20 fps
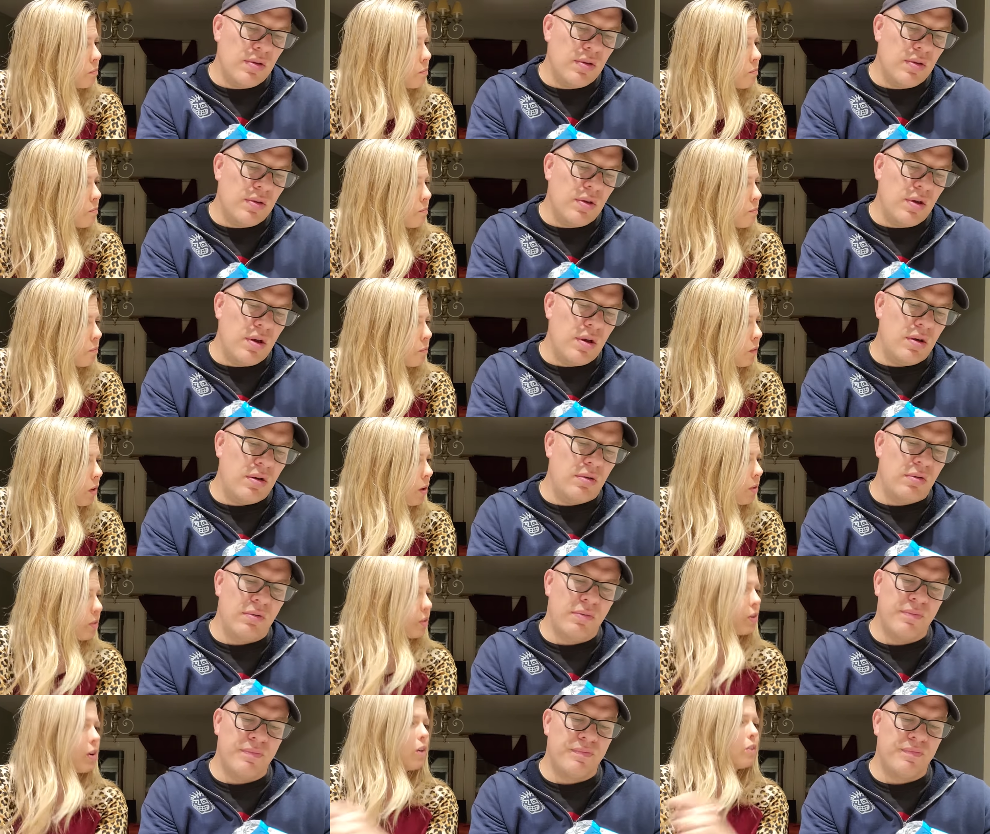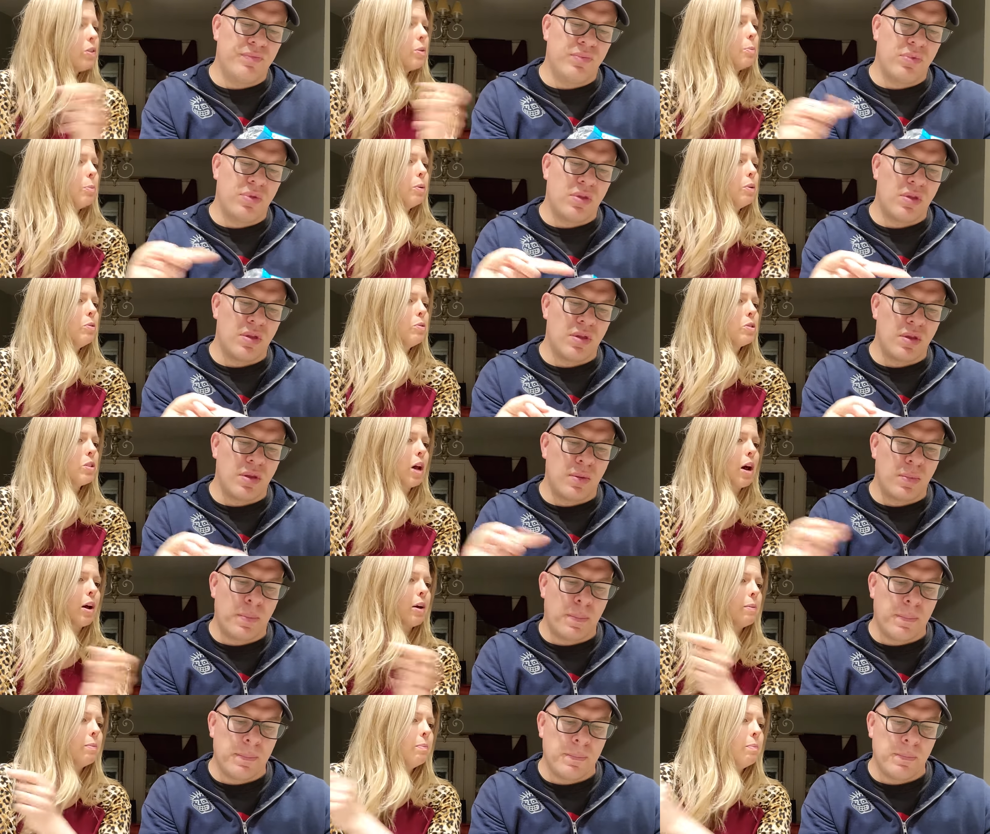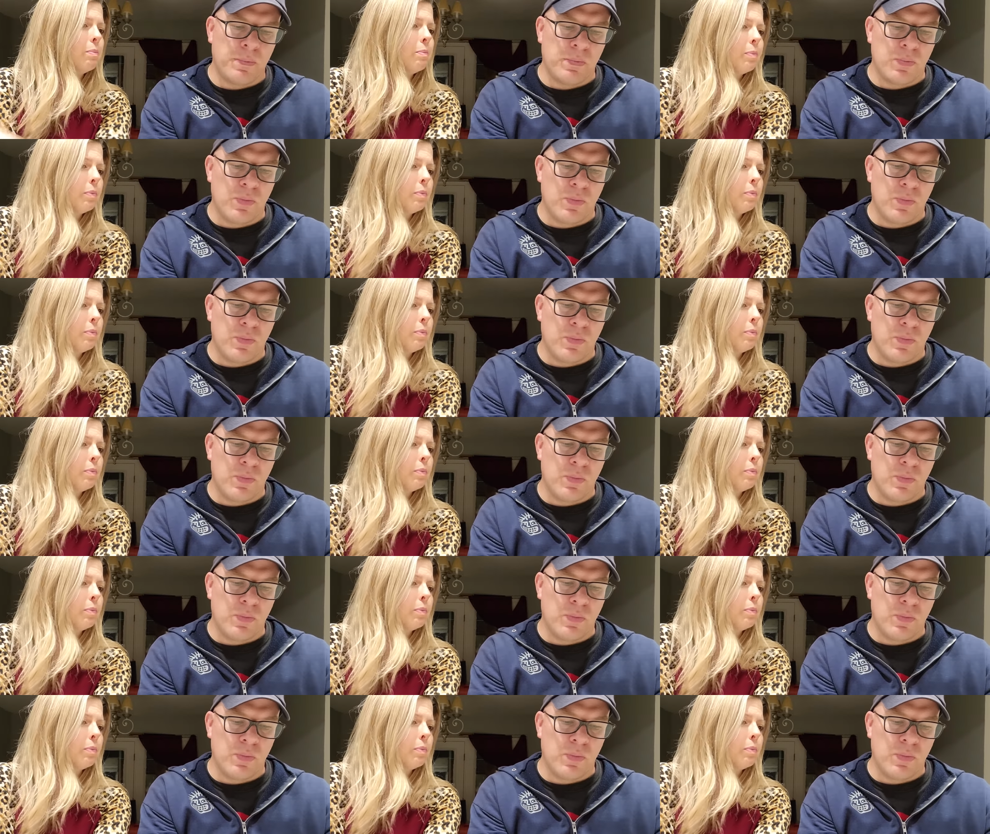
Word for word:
Speaker 1: No. They're on the blue side.